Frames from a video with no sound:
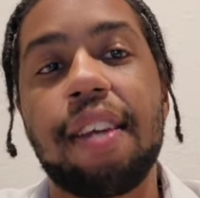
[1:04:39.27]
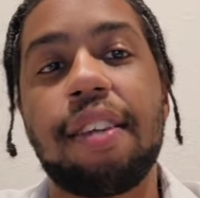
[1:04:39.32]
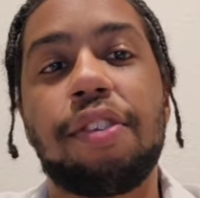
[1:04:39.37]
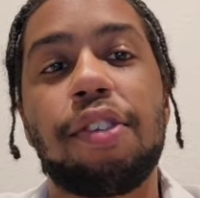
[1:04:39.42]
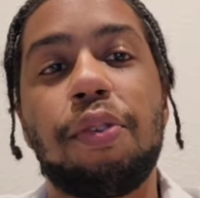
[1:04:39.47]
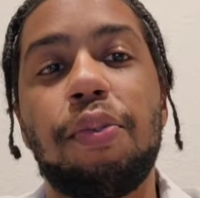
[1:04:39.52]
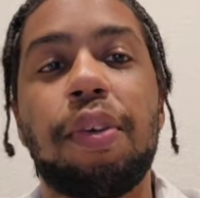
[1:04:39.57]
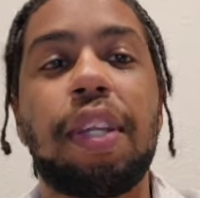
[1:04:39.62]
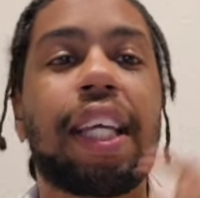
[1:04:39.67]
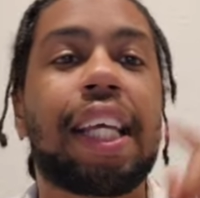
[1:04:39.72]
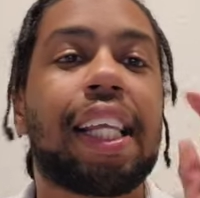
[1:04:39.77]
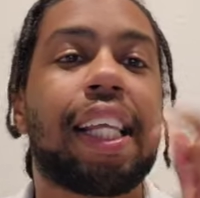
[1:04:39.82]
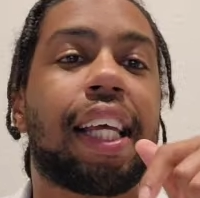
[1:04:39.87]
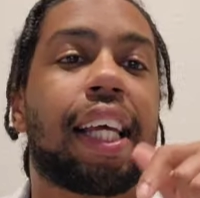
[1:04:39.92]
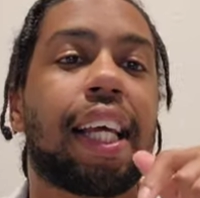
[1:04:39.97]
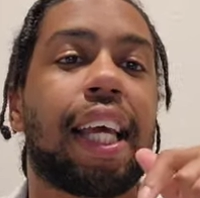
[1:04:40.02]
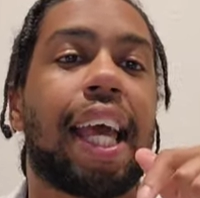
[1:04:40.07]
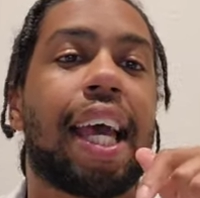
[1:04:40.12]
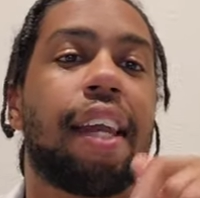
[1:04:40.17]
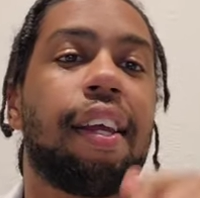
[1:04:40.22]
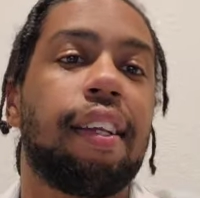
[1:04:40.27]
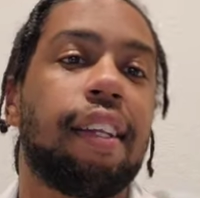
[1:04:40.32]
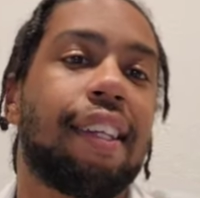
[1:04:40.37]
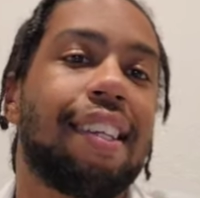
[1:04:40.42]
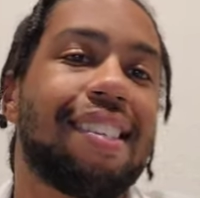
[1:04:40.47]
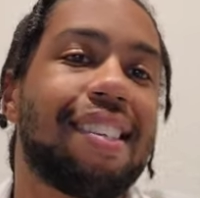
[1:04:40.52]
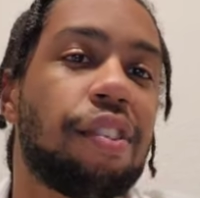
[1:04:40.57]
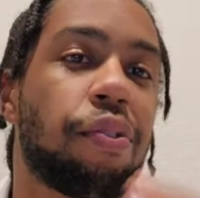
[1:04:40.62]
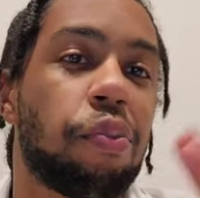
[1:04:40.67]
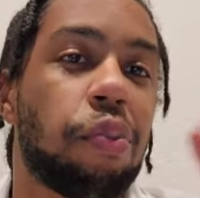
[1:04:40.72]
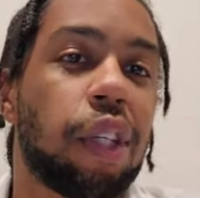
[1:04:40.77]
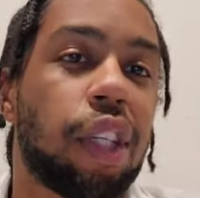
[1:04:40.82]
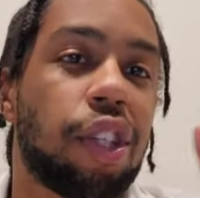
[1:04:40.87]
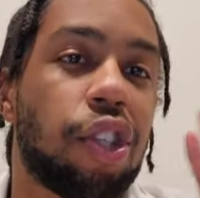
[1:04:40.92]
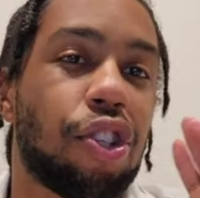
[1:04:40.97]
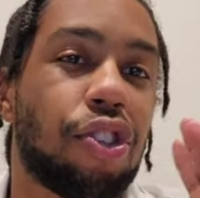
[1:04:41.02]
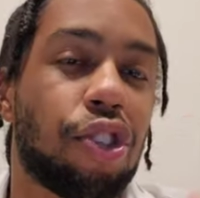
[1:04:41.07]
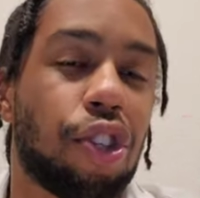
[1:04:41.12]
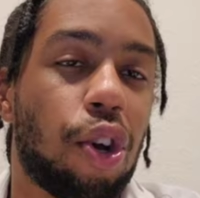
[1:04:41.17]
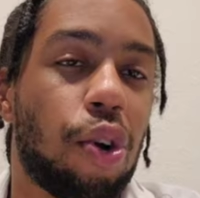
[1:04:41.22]
So when they click edit, it doesn't really
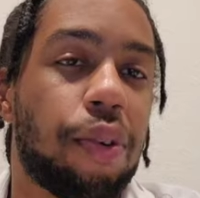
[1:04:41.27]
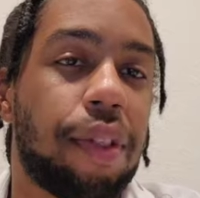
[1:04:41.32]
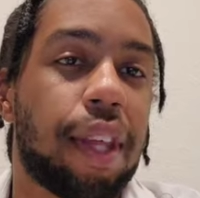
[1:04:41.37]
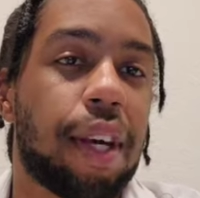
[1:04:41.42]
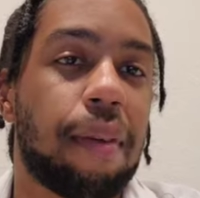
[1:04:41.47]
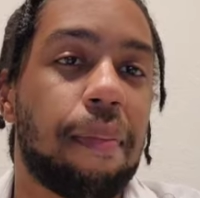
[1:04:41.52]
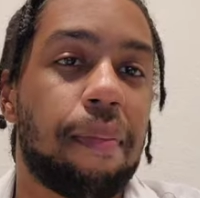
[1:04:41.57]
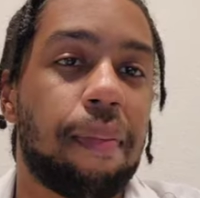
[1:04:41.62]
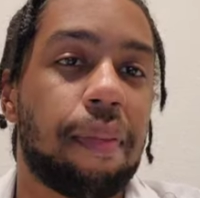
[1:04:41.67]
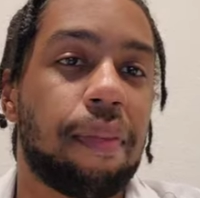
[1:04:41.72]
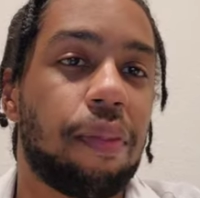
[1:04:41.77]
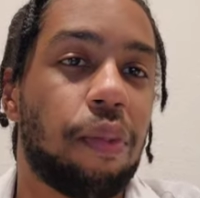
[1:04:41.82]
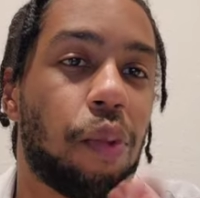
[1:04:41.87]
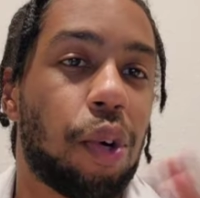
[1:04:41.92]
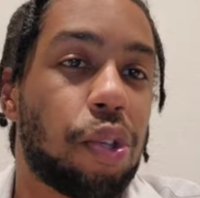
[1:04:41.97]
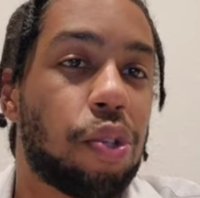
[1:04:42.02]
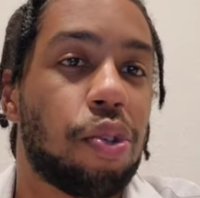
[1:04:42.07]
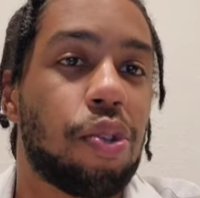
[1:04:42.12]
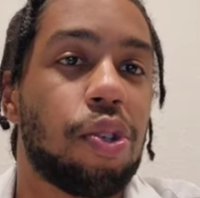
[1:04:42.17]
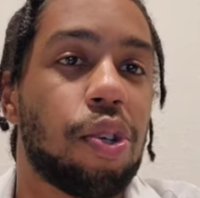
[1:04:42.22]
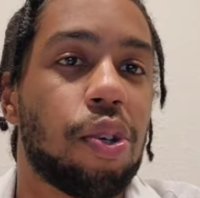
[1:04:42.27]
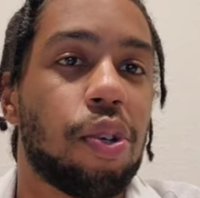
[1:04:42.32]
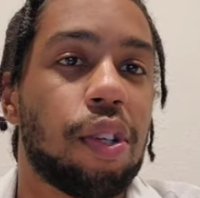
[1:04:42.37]
show them what to do.